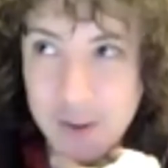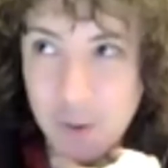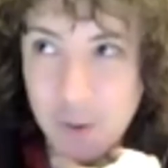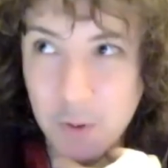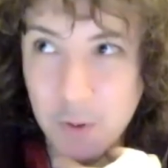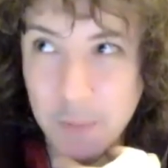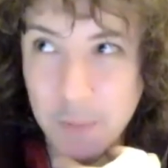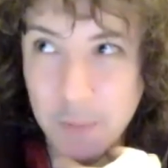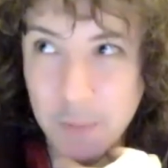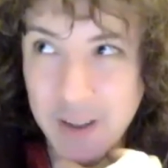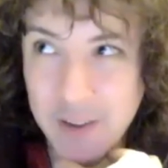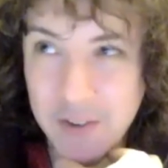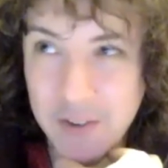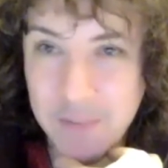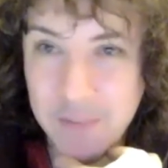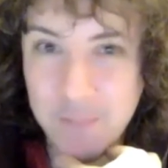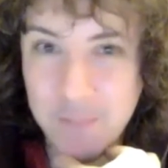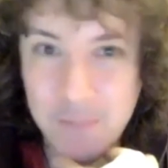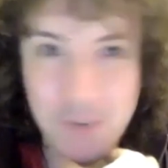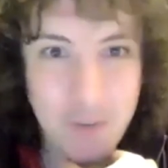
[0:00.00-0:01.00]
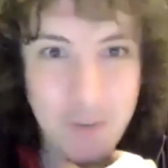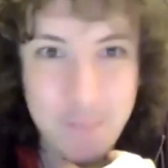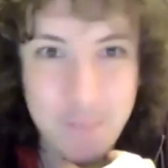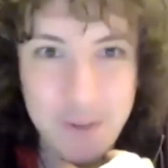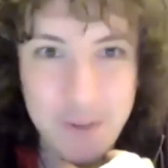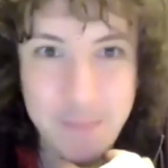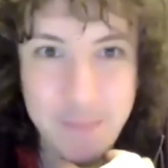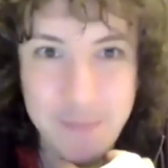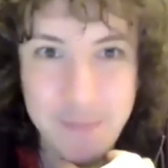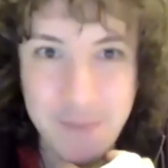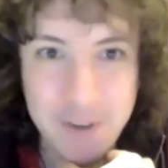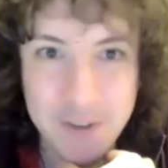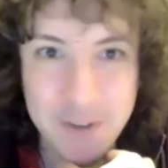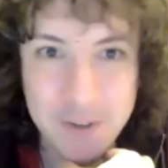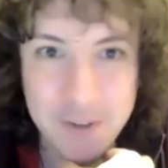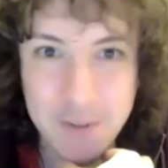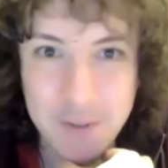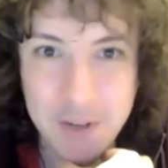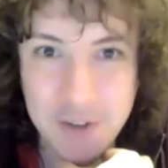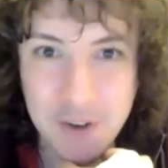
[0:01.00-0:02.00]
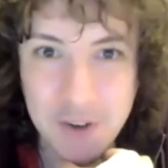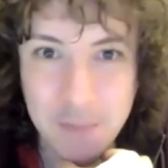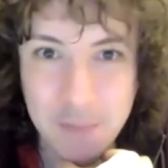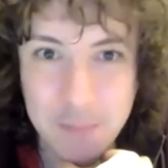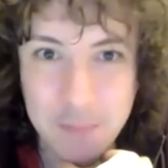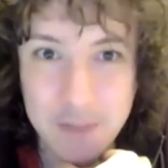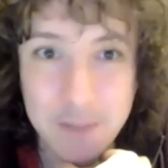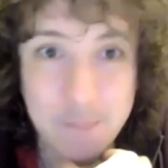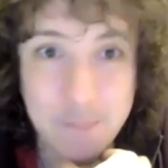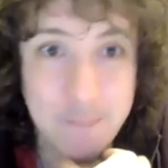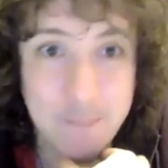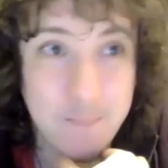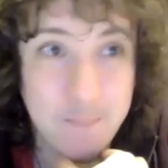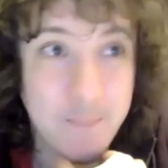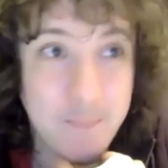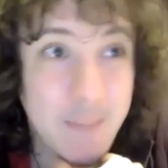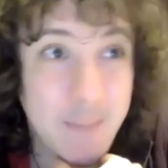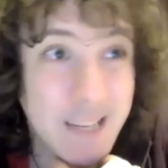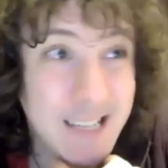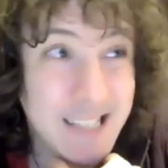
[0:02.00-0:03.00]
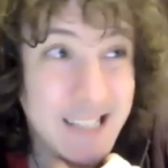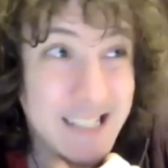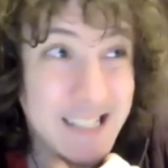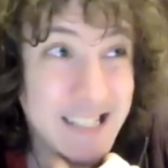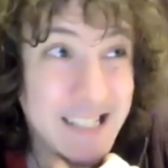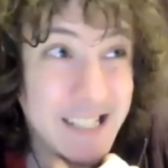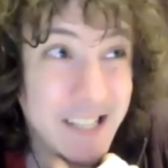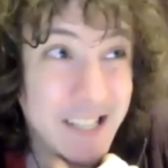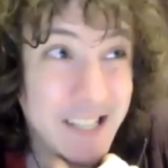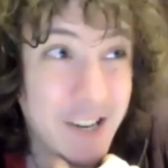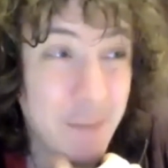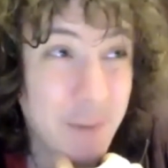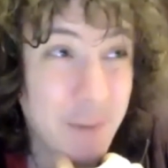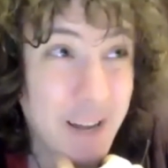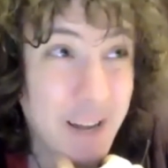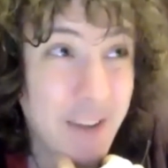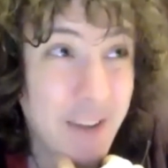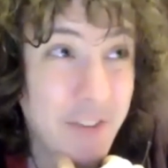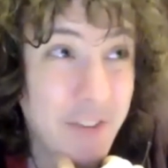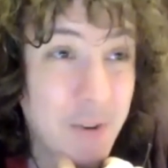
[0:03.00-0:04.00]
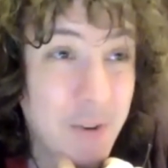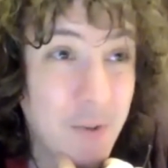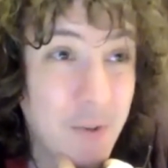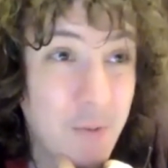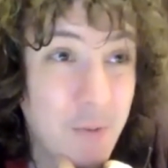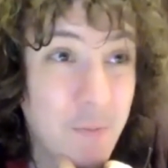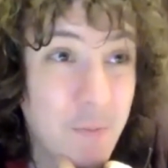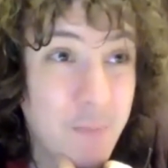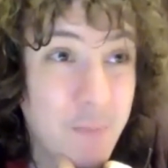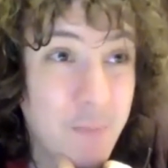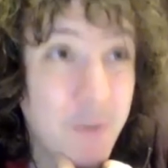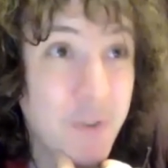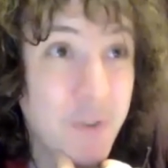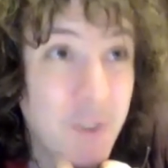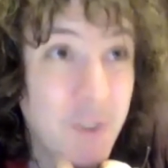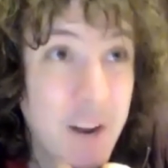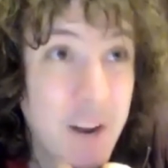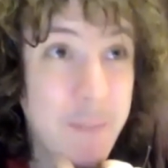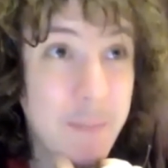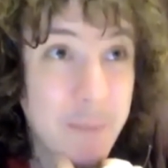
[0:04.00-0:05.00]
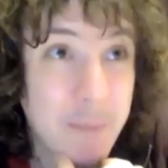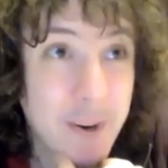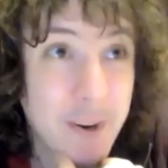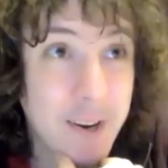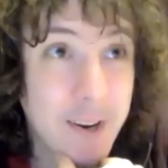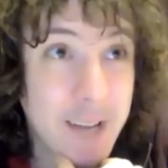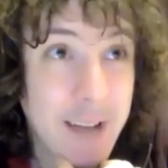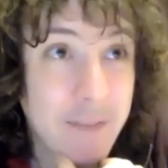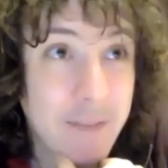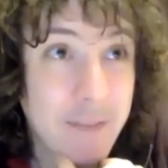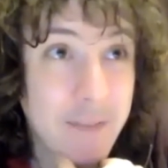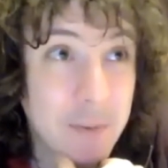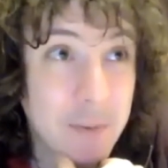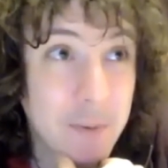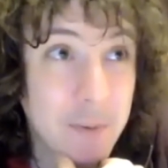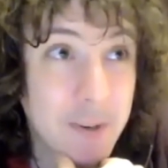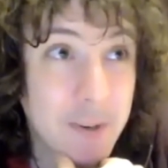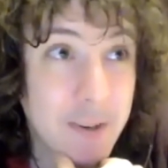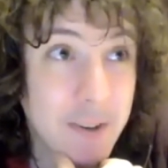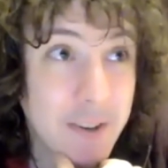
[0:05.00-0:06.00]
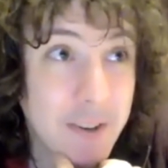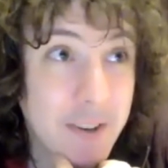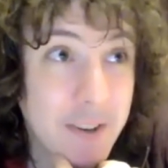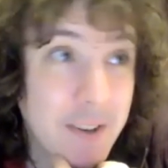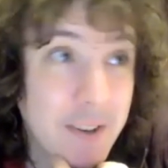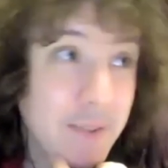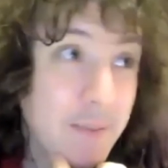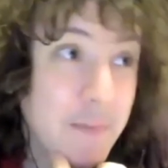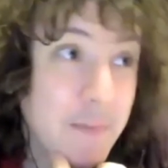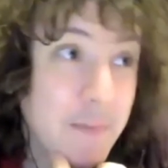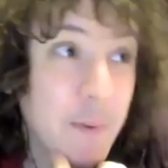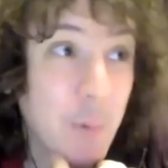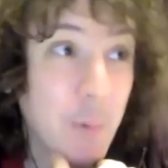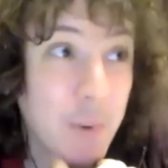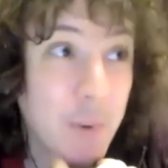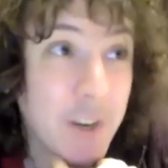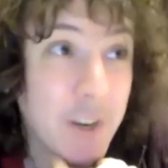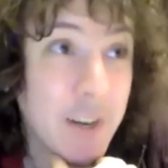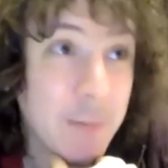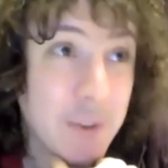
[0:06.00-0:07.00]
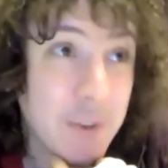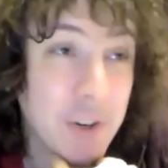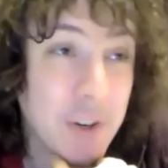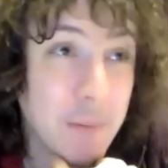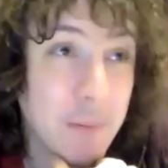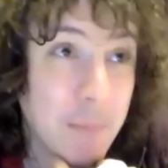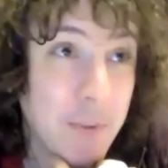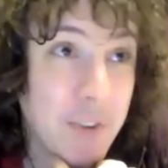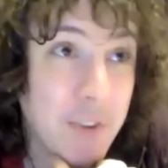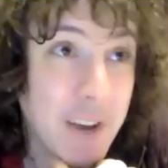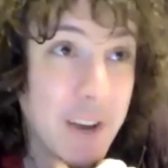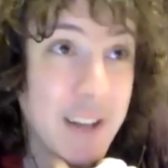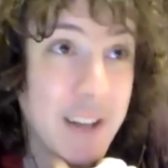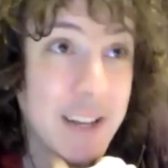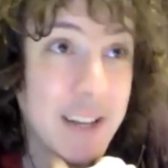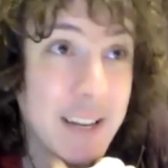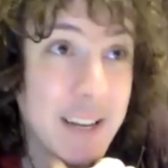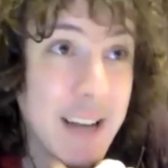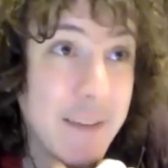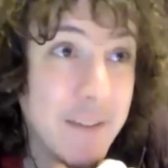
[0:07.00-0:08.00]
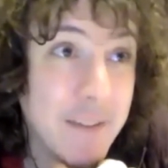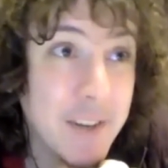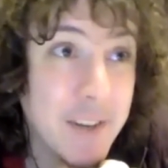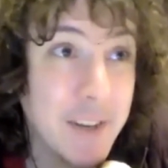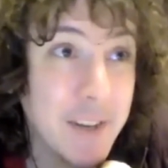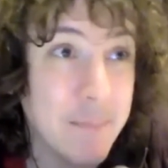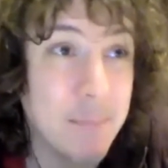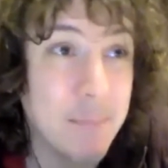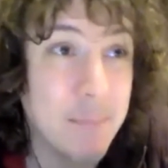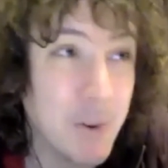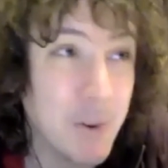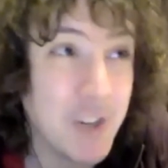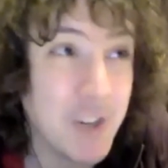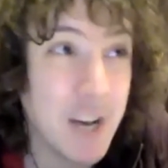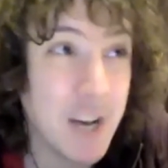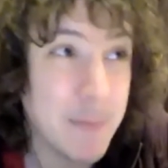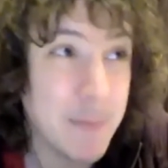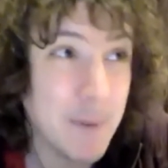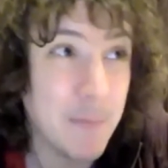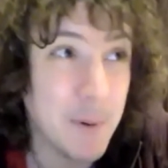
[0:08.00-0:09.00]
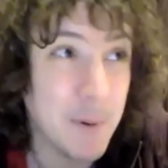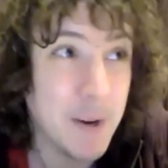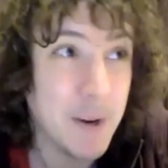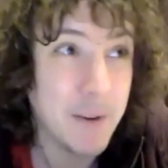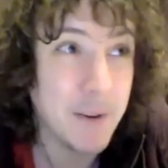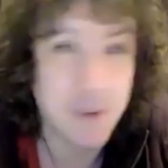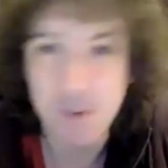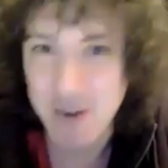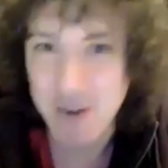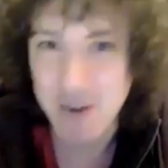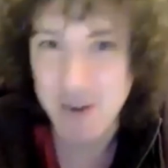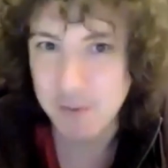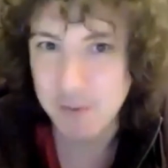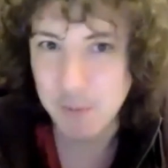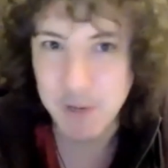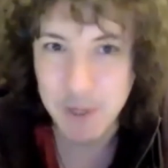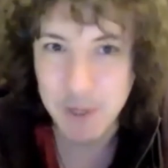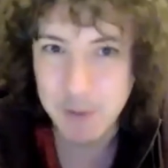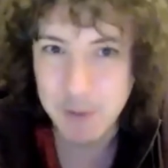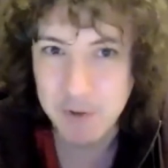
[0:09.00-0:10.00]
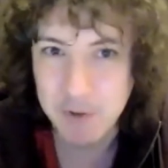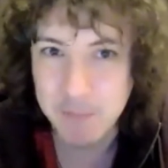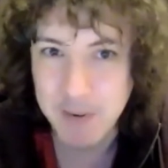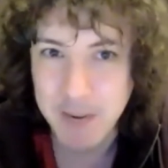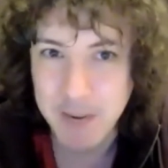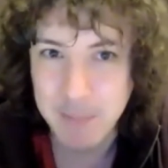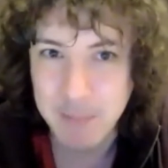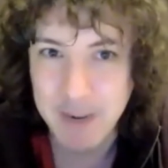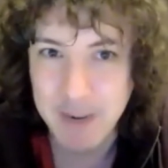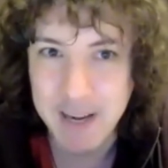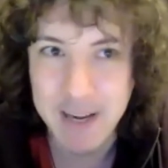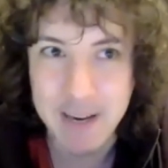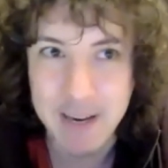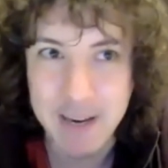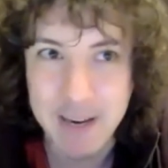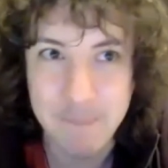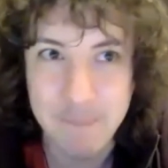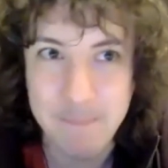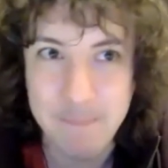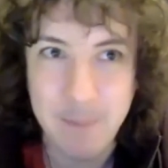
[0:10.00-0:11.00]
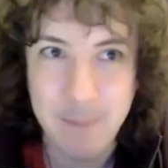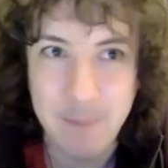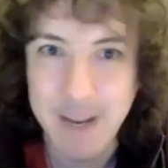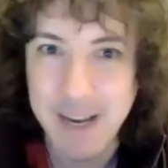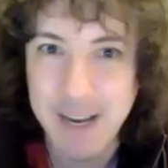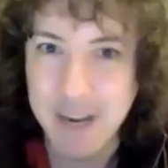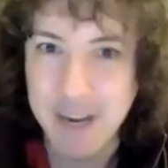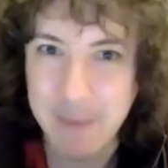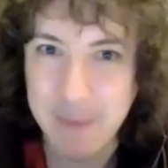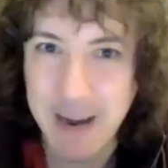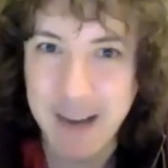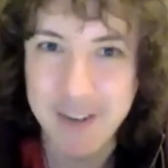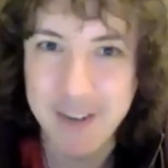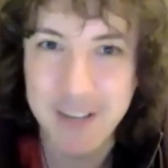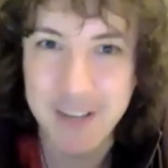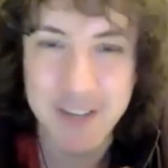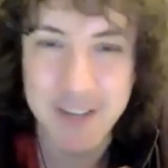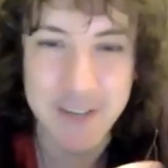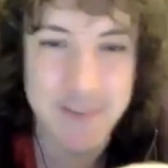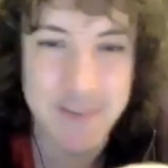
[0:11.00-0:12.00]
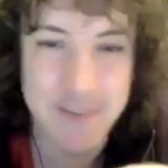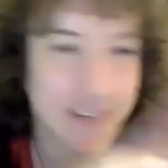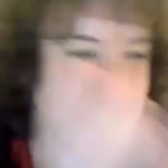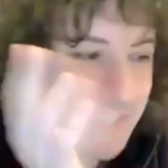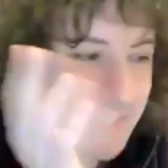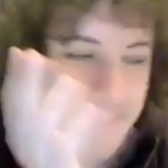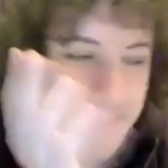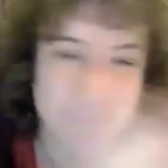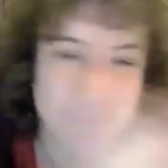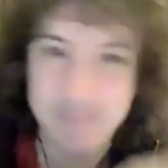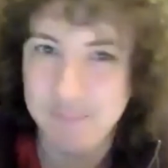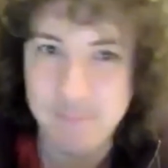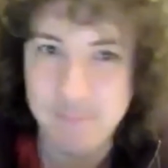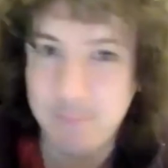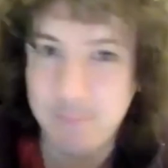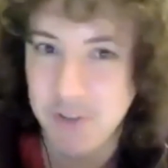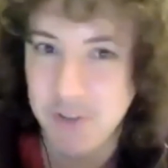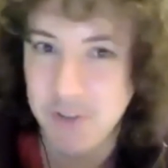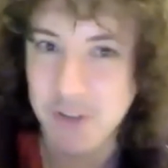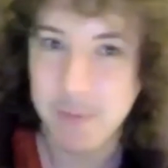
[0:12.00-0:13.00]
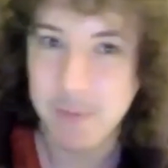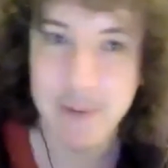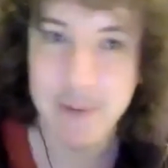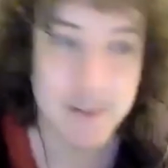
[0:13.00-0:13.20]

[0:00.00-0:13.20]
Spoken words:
the players should be professional. They shouldn't be, players who are scraping by, having to work full-time jobs and then having to book time off work to travel and lose money playing a match. I think it's stupid.